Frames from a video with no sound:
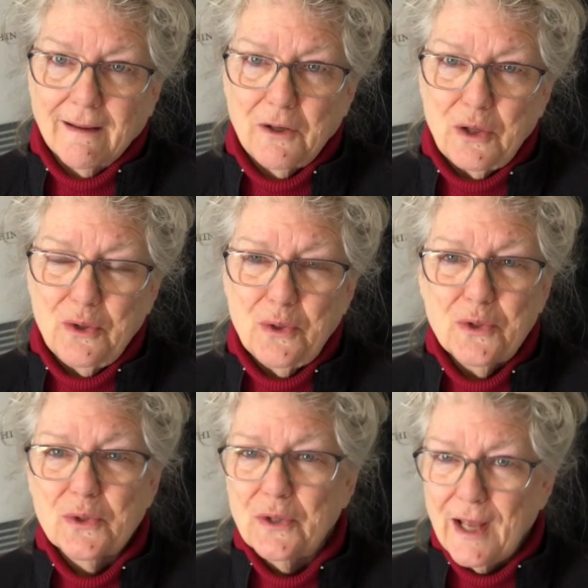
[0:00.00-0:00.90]
and you
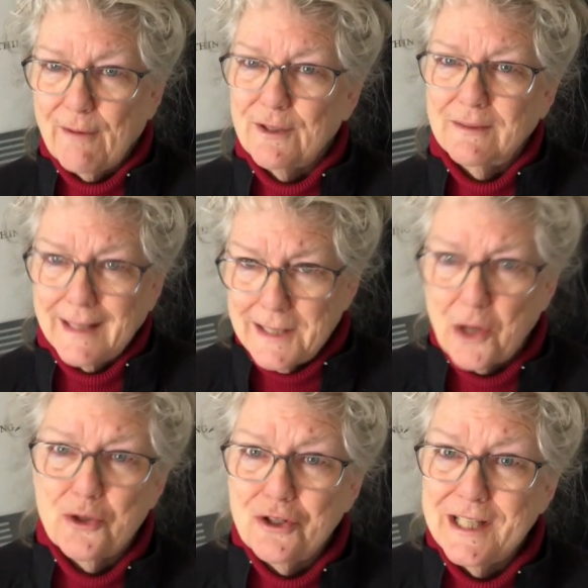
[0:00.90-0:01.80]
sort of have to lay
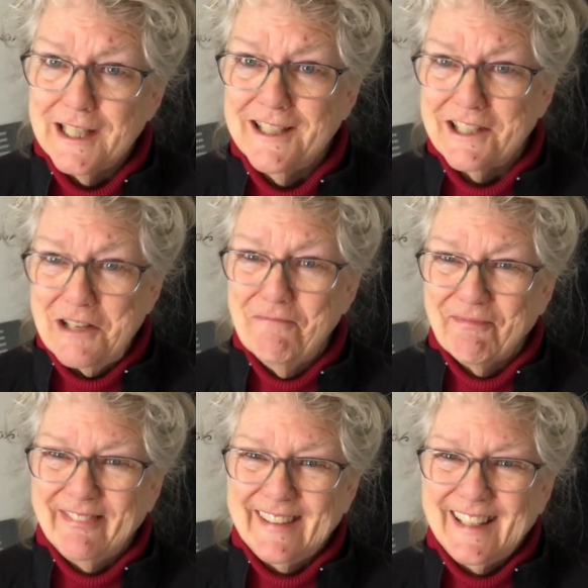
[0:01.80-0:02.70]
down your dignity
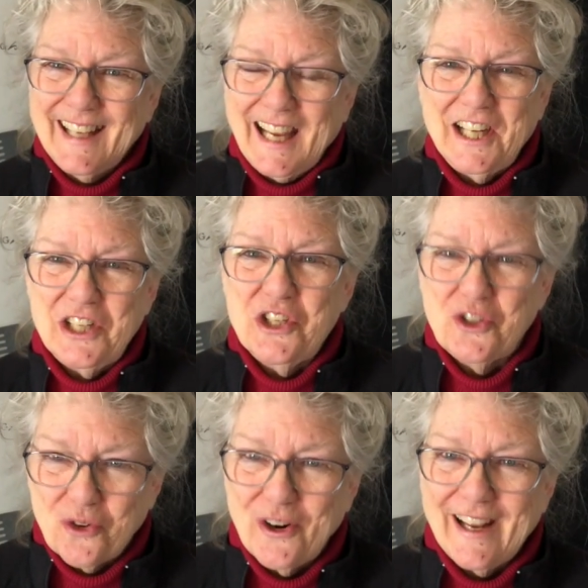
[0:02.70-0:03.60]
and
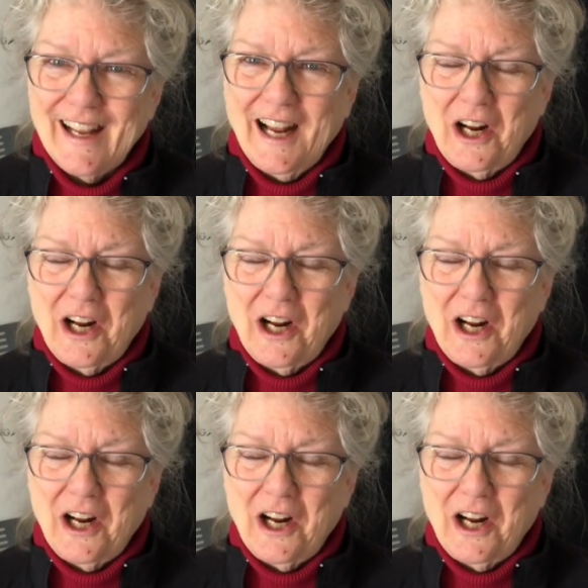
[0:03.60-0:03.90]
enjoy